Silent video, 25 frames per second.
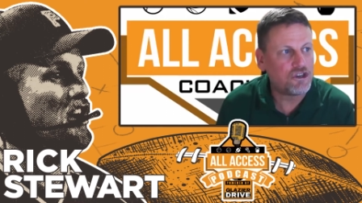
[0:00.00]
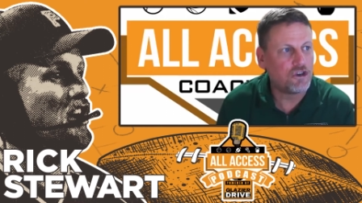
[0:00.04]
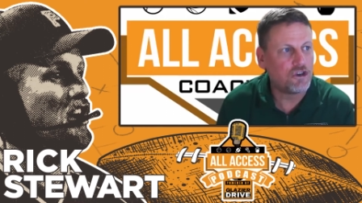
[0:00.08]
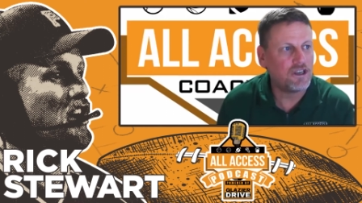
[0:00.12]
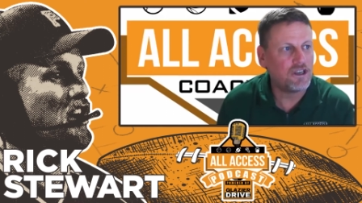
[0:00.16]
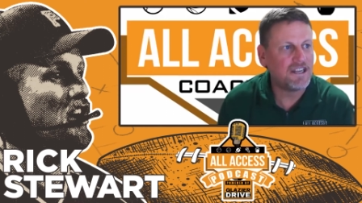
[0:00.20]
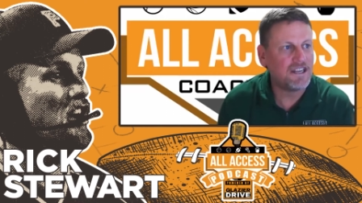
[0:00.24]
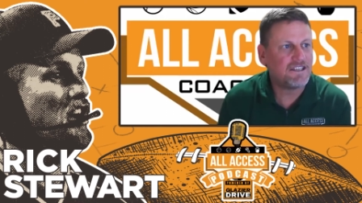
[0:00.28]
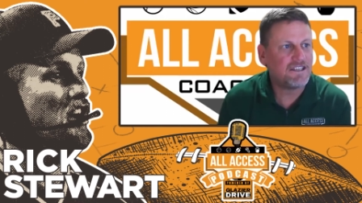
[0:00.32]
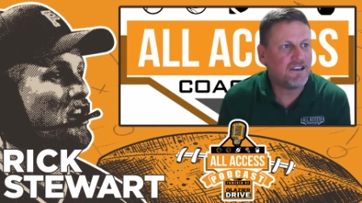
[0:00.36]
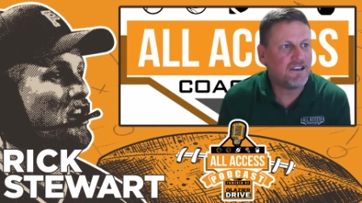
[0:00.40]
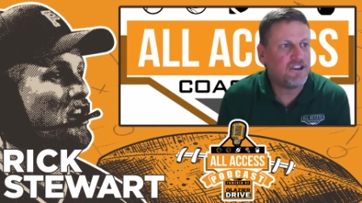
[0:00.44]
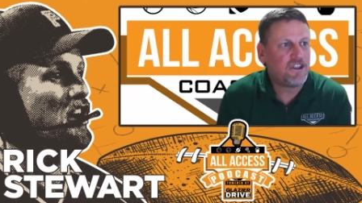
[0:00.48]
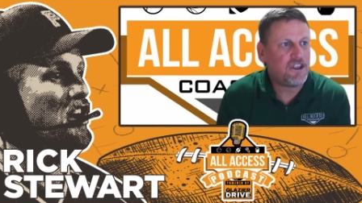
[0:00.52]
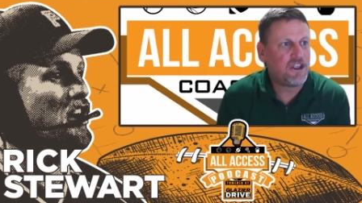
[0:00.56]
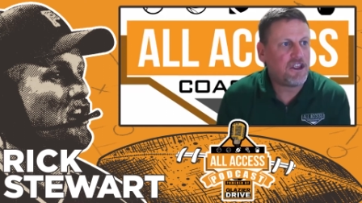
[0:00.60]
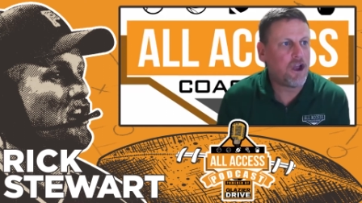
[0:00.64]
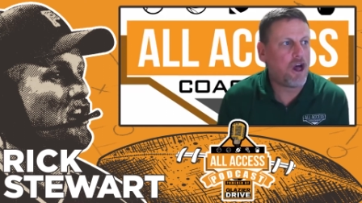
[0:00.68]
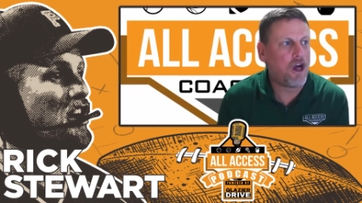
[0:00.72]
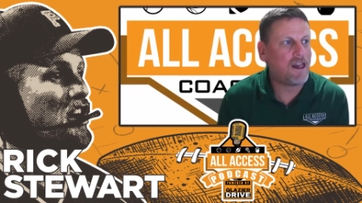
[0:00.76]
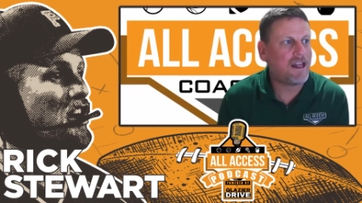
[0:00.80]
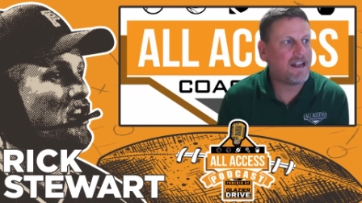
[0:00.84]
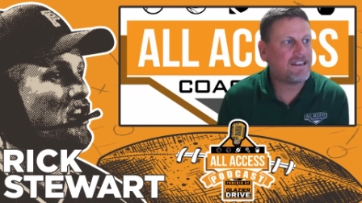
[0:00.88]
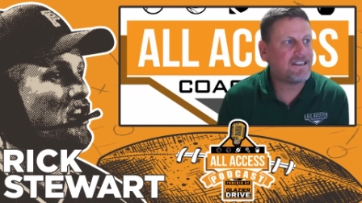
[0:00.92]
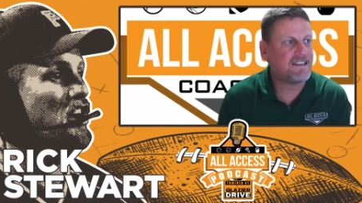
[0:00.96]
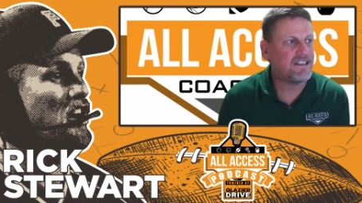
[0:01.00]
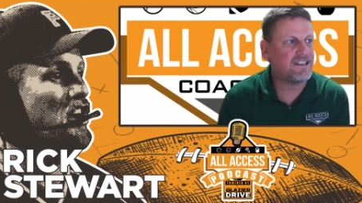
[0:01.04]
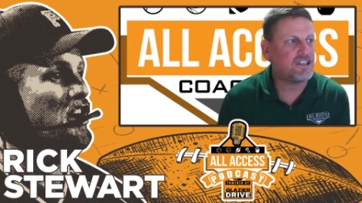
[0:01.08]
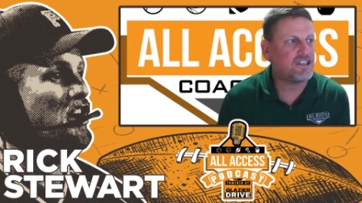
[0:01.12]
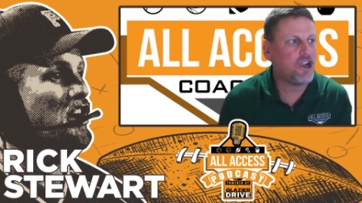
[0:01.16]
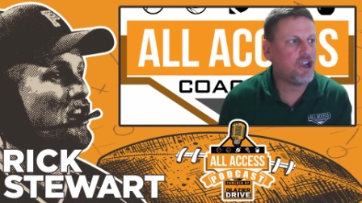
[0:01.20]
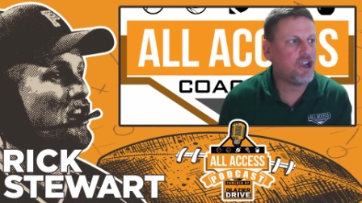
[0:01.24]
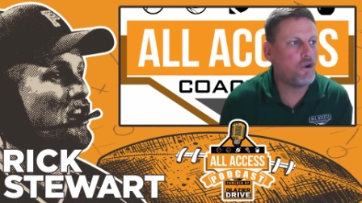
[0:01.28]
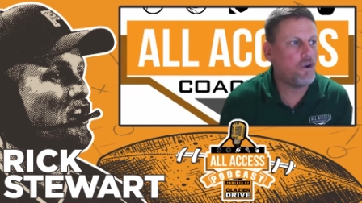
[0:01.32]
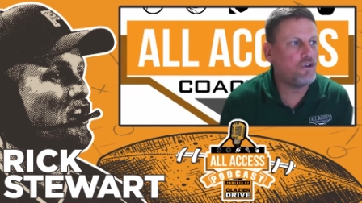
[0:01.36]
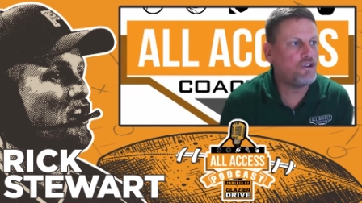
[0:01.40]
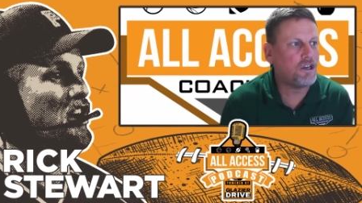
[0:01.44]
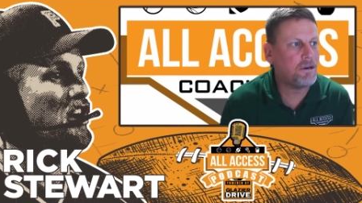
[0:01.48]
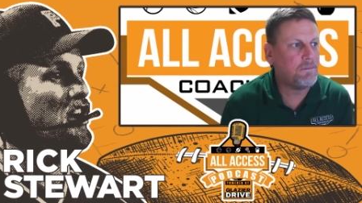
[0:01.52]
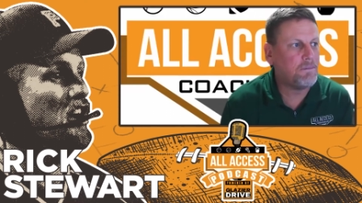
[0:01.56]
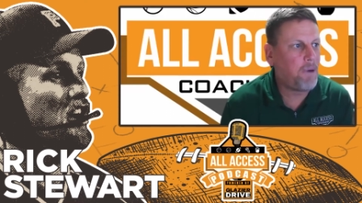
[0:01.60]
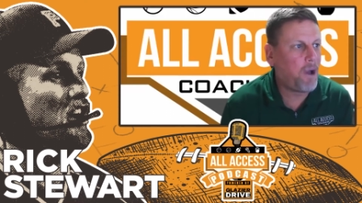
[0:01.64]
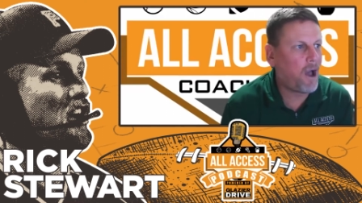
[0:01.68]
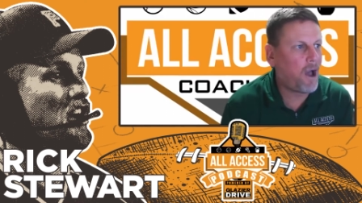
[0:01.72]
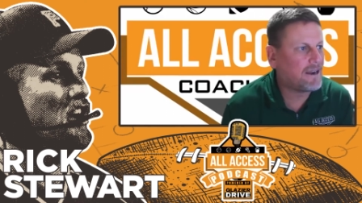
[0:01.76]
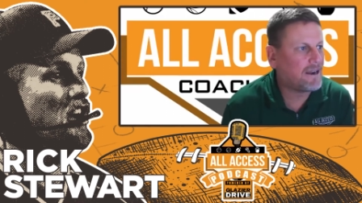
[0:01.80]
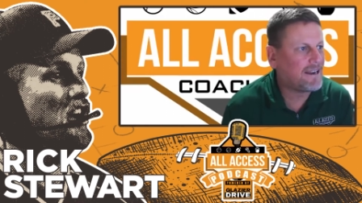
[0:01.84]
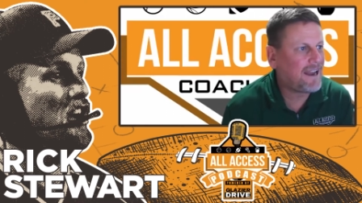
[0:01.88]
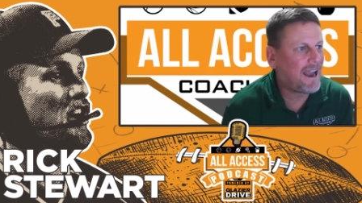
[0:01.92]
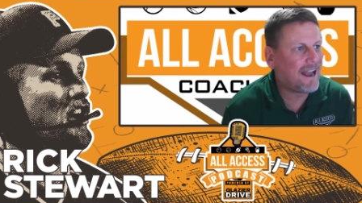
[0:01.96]
You're listening to the All Access Coaching
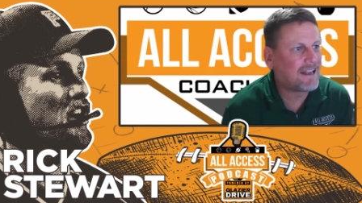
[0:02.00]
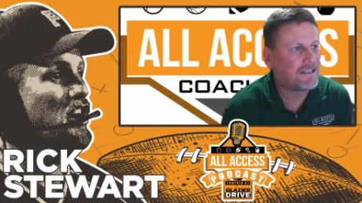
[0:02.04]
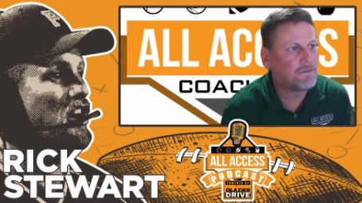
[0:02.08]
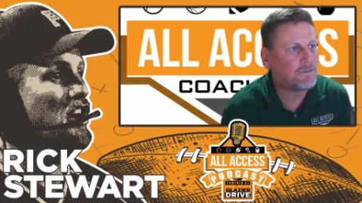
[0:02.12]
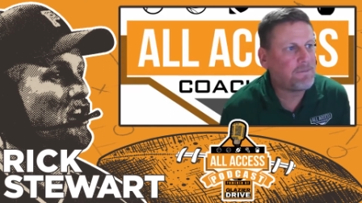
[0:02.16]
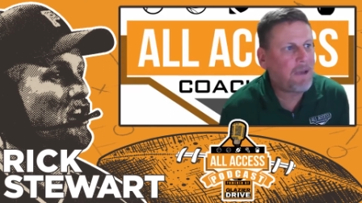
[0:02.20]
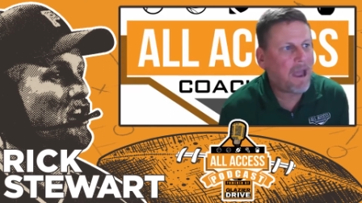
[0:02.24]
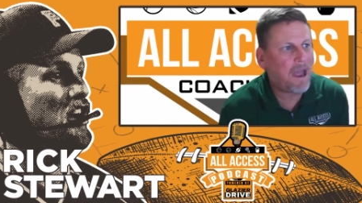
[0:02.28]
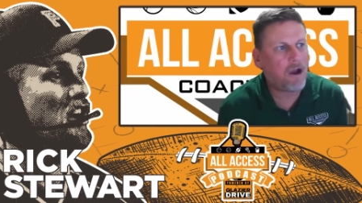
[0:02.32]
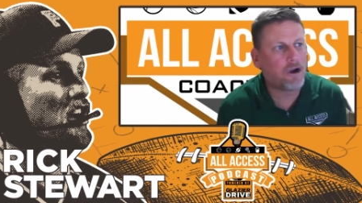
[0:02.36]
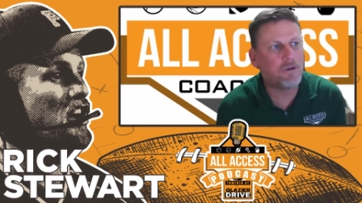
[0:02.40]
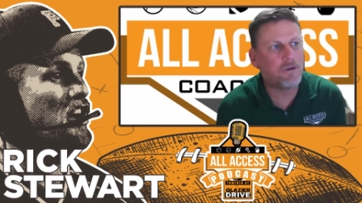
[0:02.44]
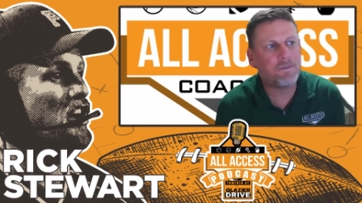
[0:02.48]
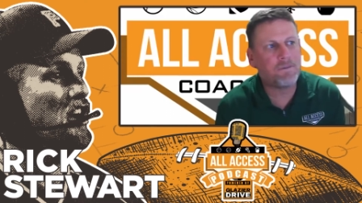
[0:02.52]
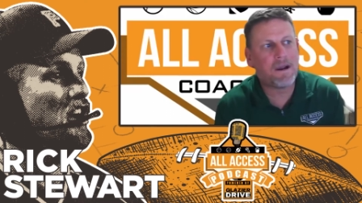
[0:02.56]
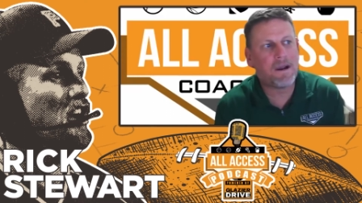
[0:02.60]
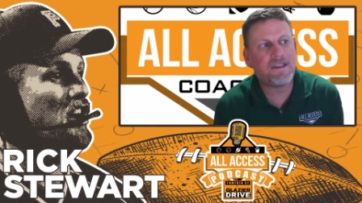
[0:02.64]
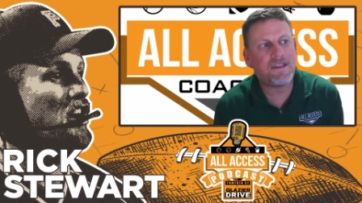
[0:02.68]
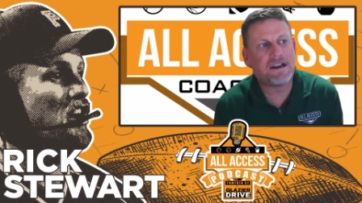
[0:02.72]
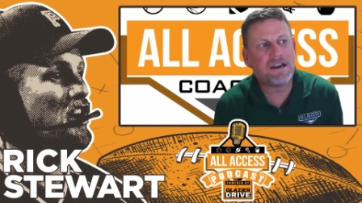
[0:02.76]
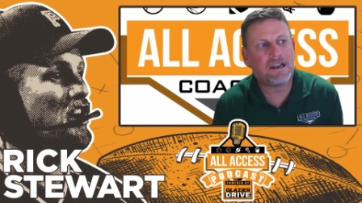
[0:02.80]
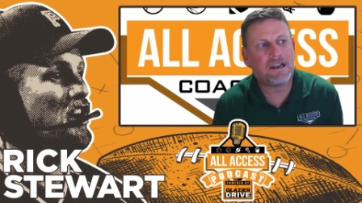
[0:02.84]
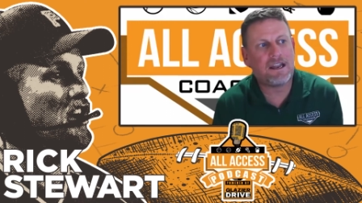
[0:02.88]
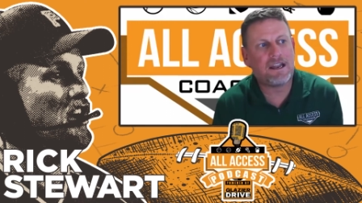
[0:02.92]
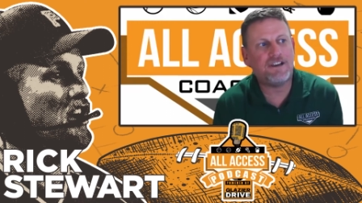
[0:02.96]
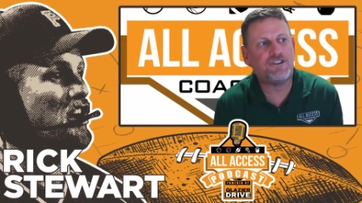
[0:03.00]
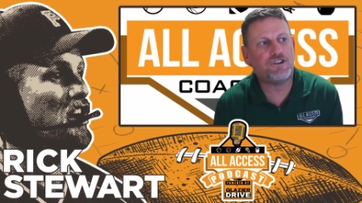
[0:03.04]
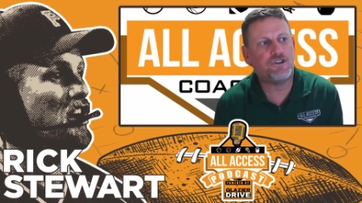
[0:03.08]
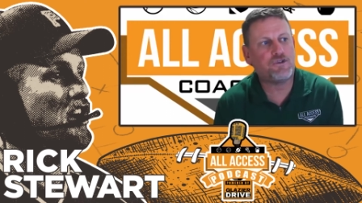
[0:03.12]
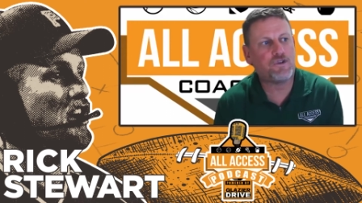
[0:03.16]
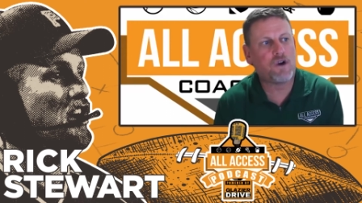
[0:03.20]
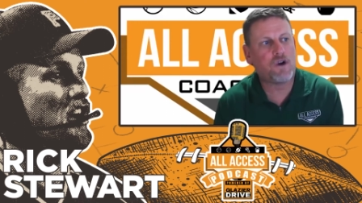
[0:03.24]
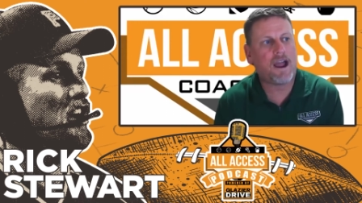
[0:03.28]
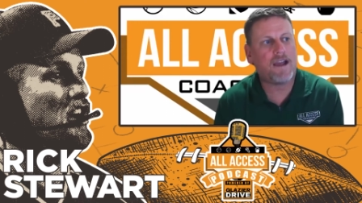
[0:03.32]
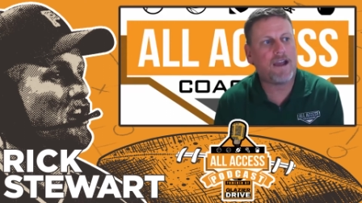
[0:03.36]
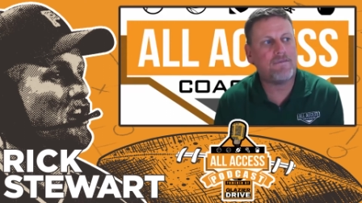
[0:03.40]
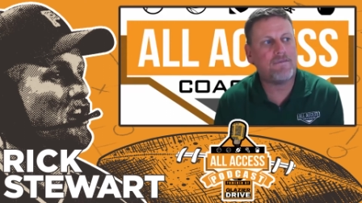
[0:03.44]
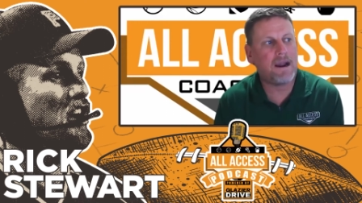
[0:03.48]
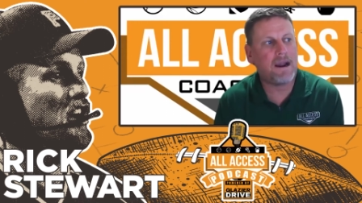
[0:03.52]
podcast powered by the Glazier Drive.